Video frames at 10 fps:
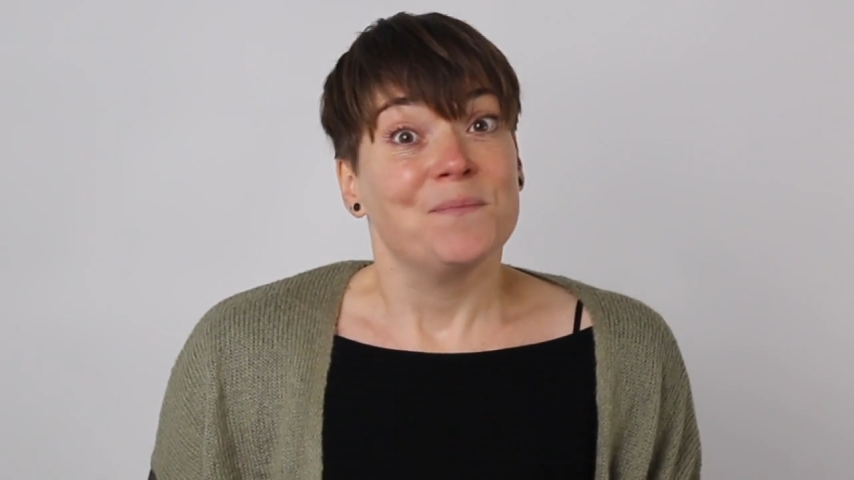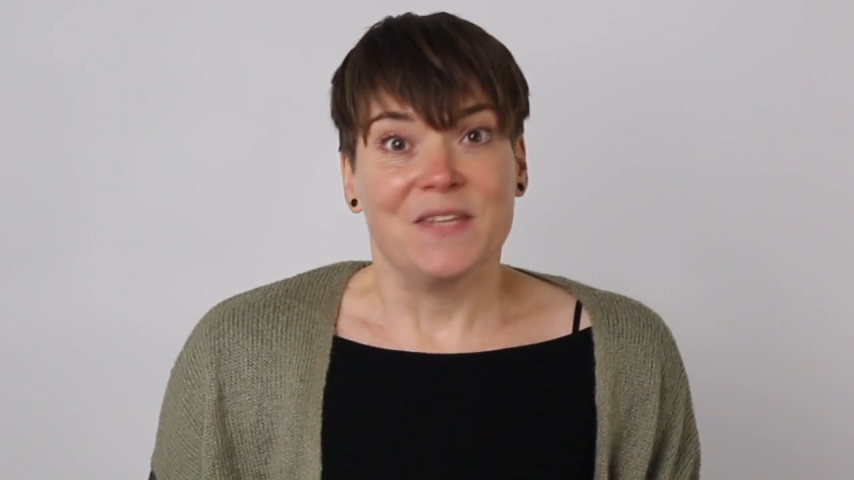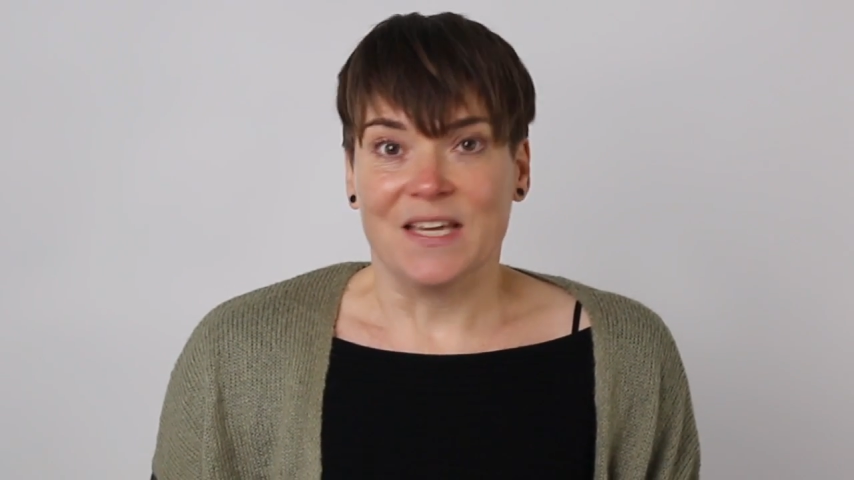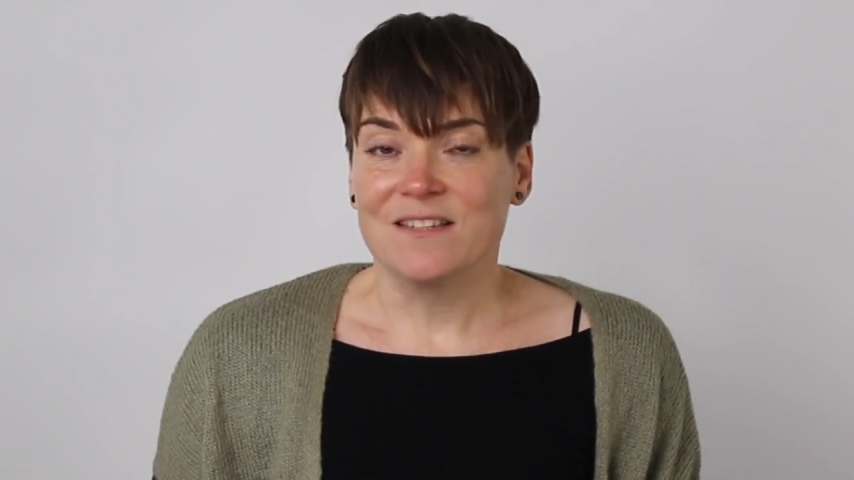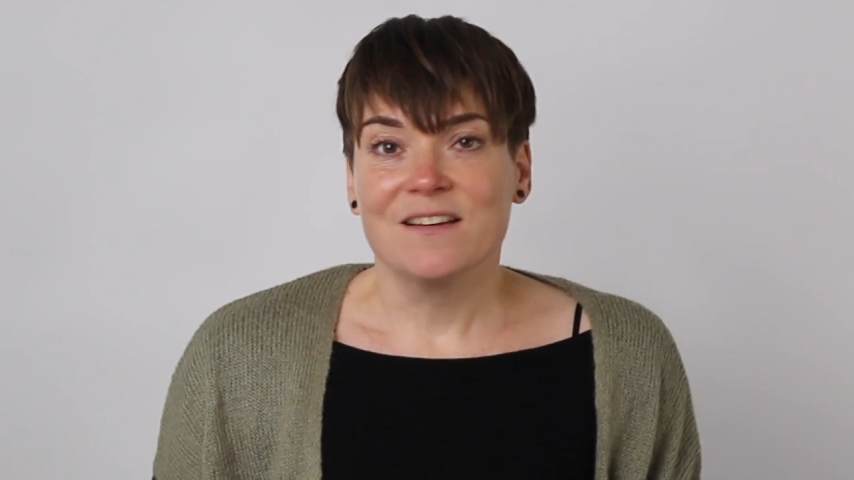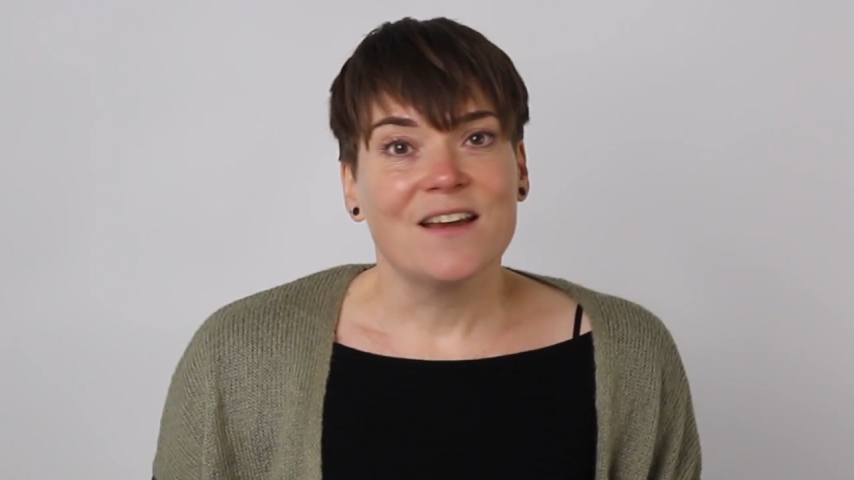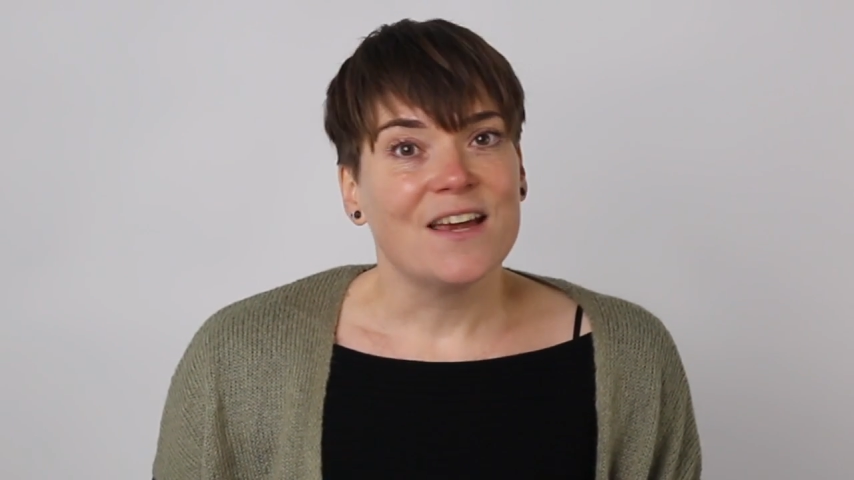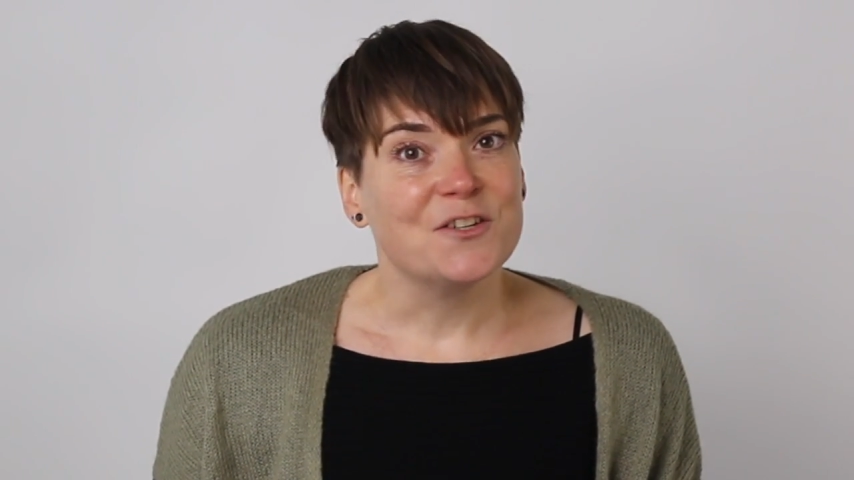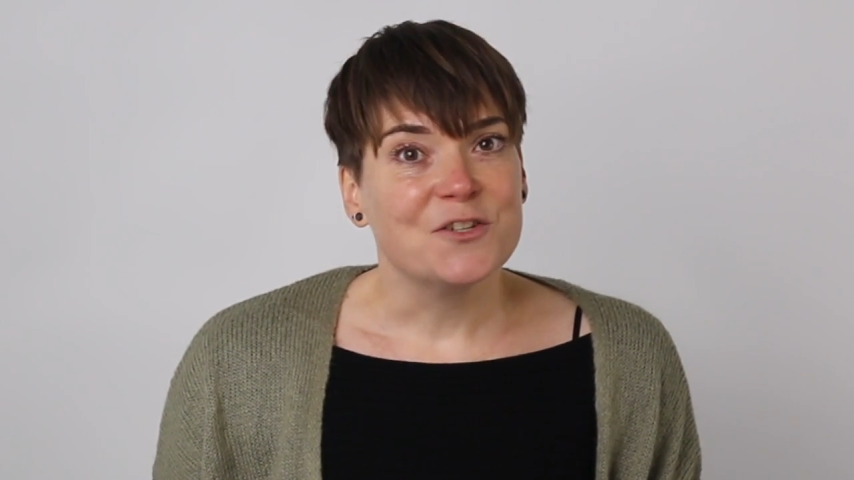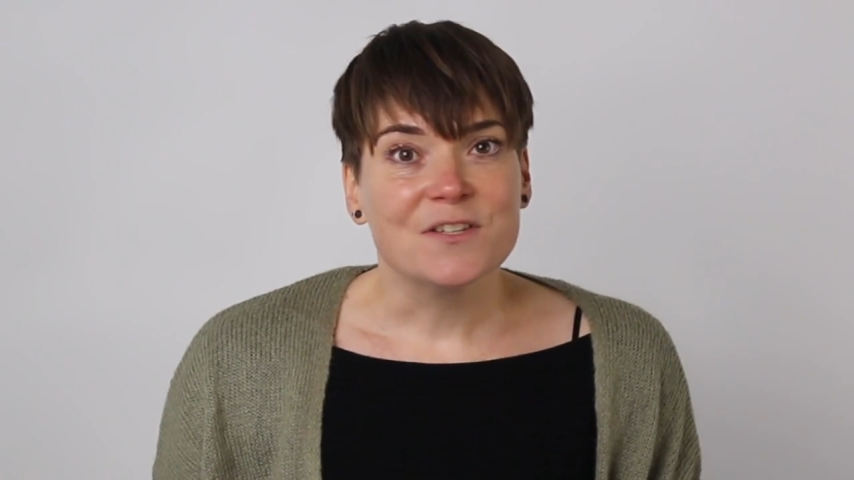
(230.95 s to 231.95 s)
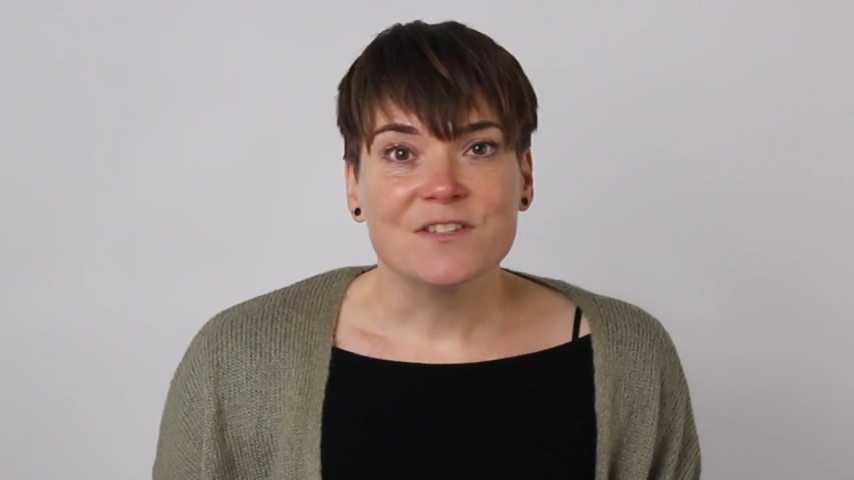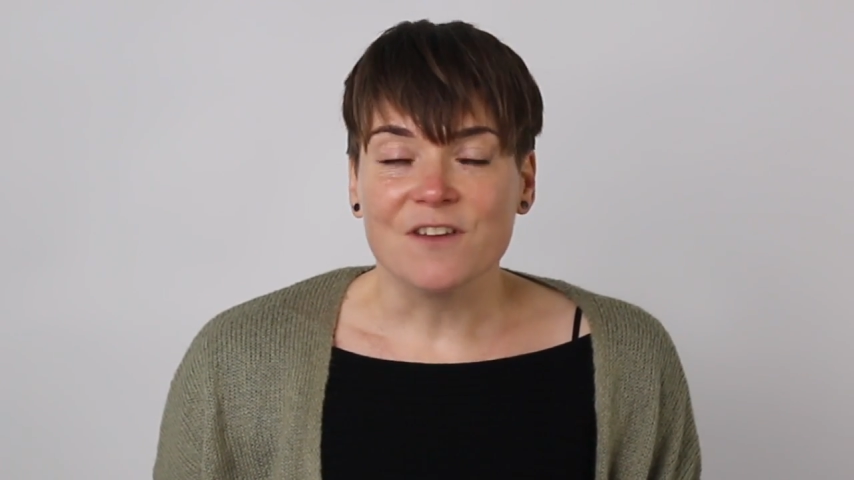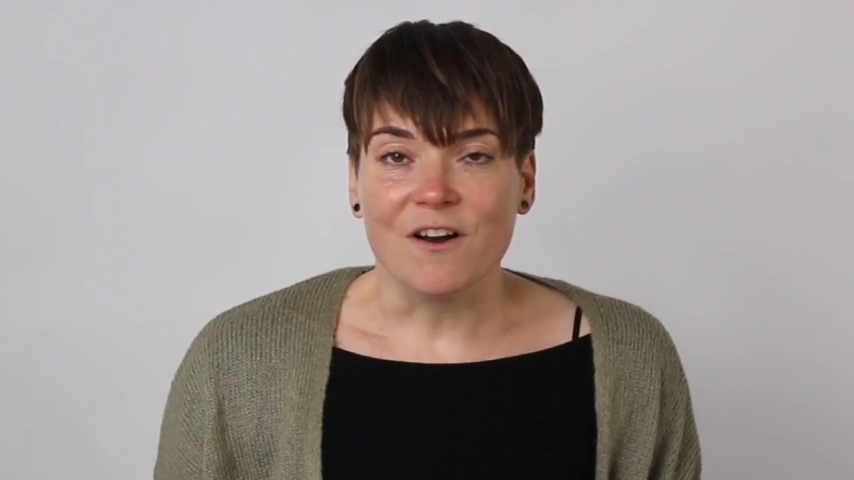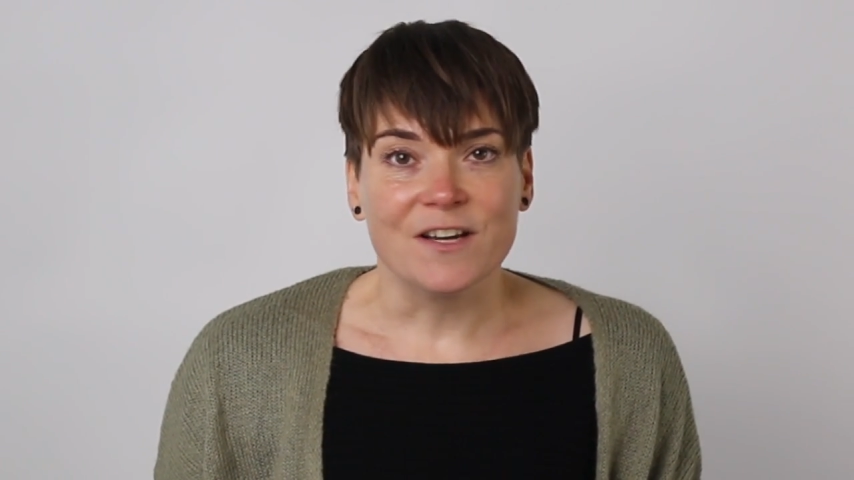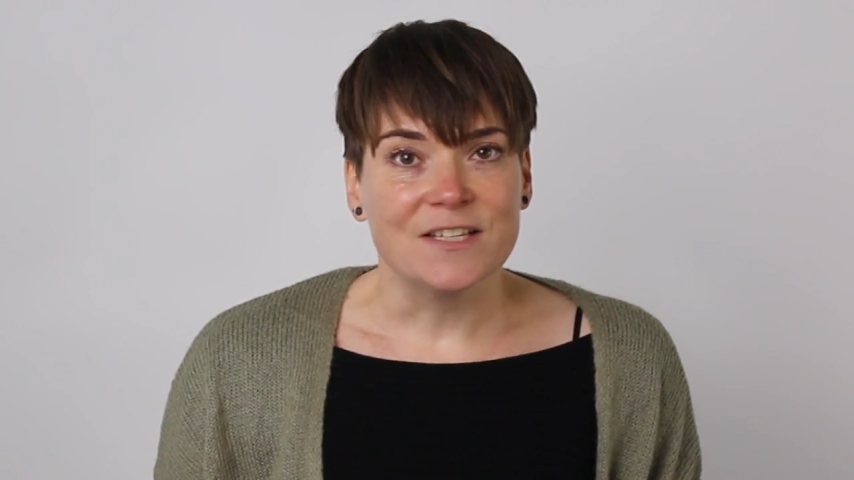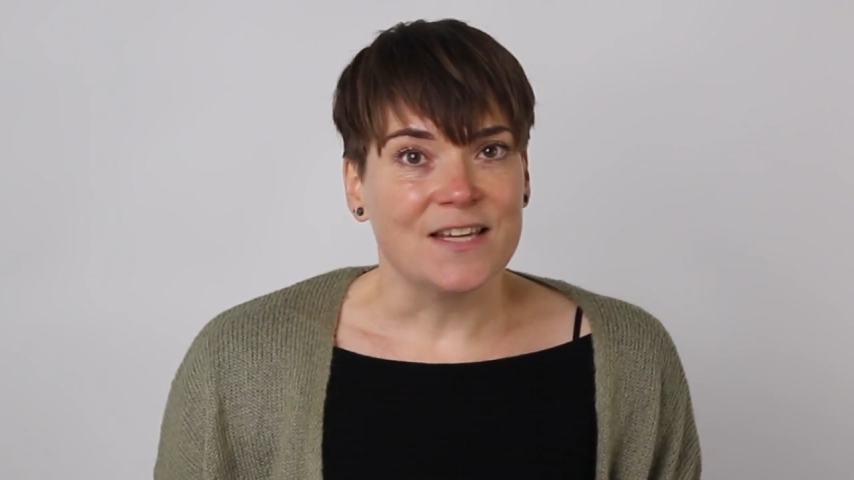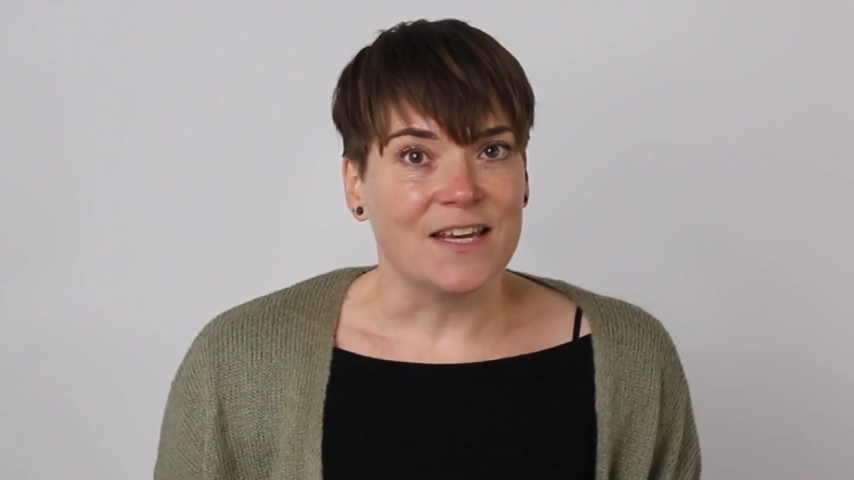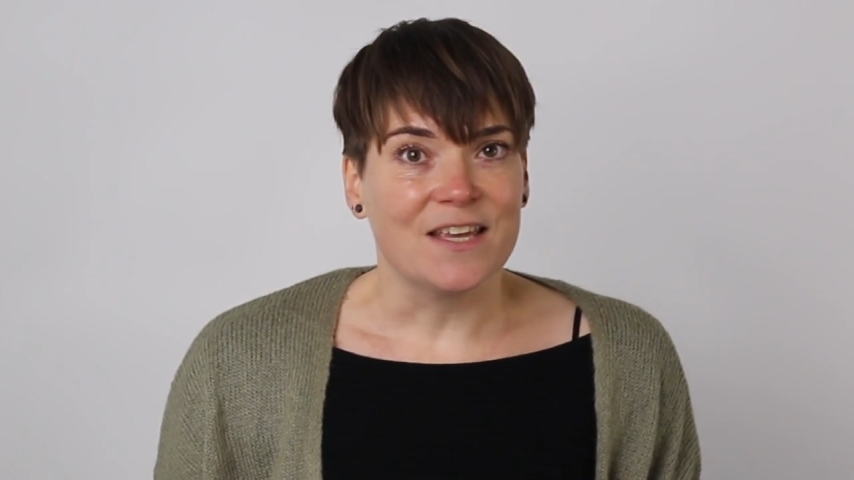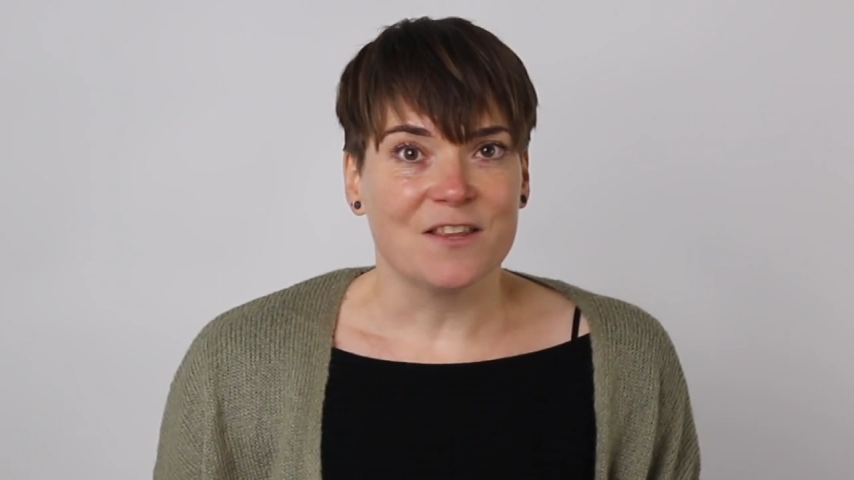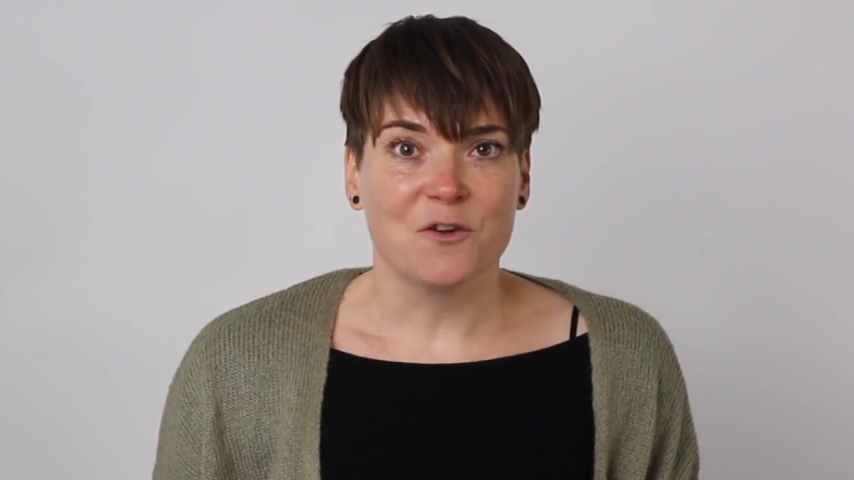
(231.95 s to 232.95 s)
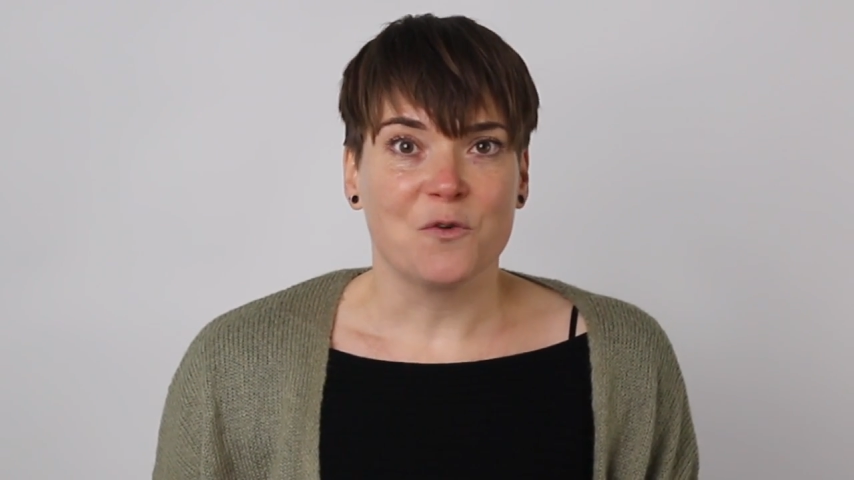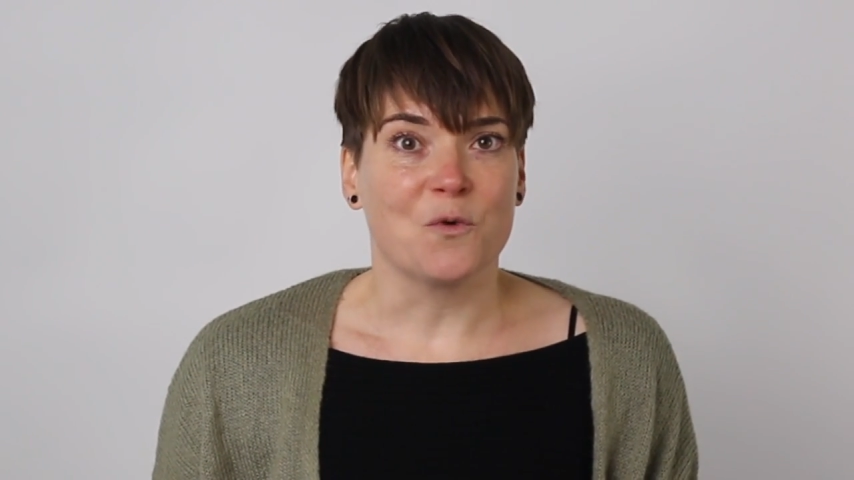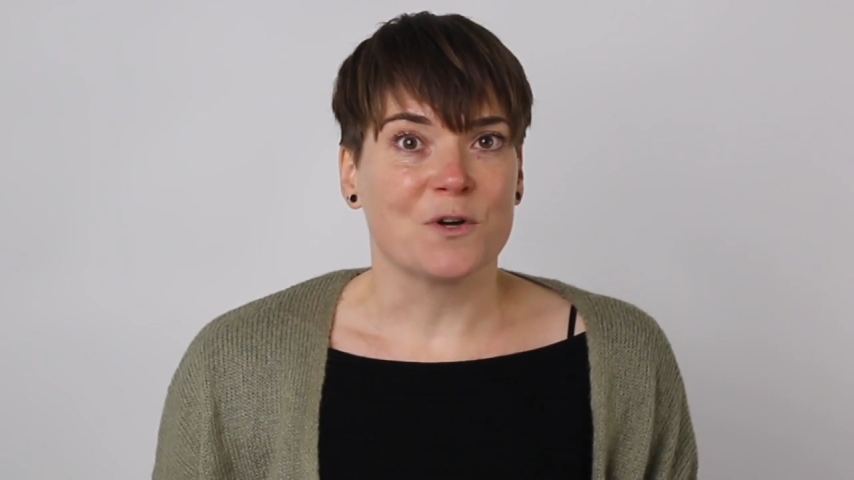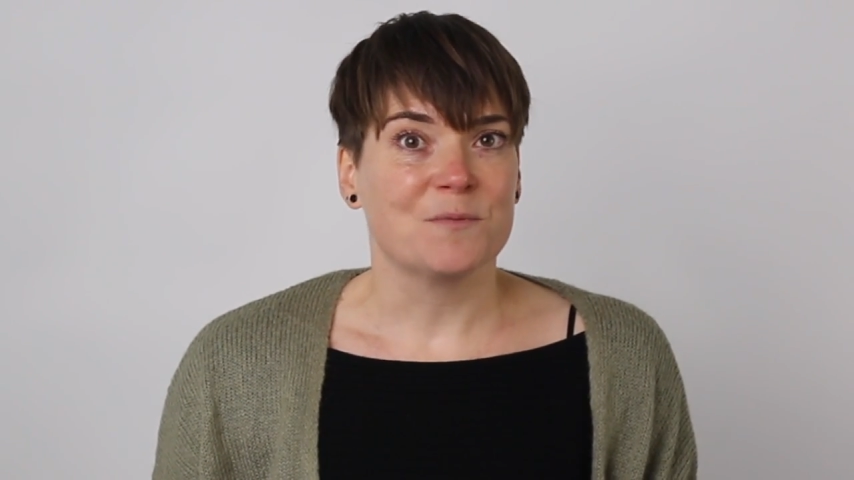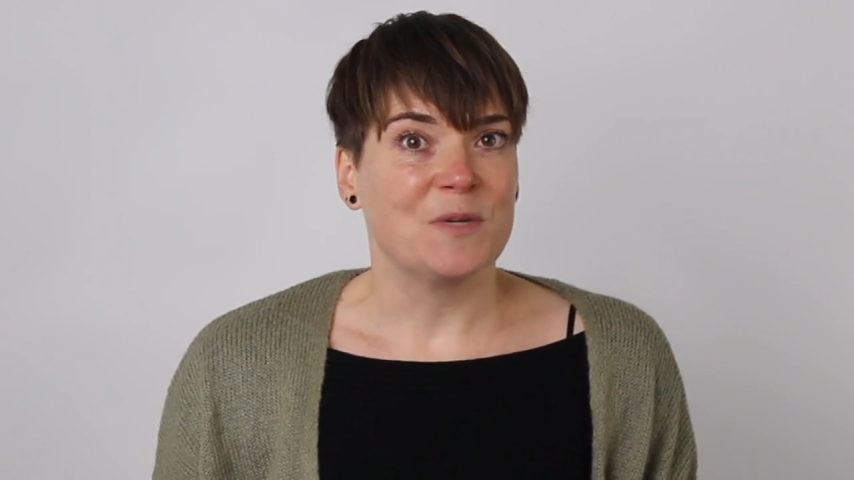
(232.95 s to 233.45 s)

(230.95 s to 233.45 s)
Yesterday I just started taking the course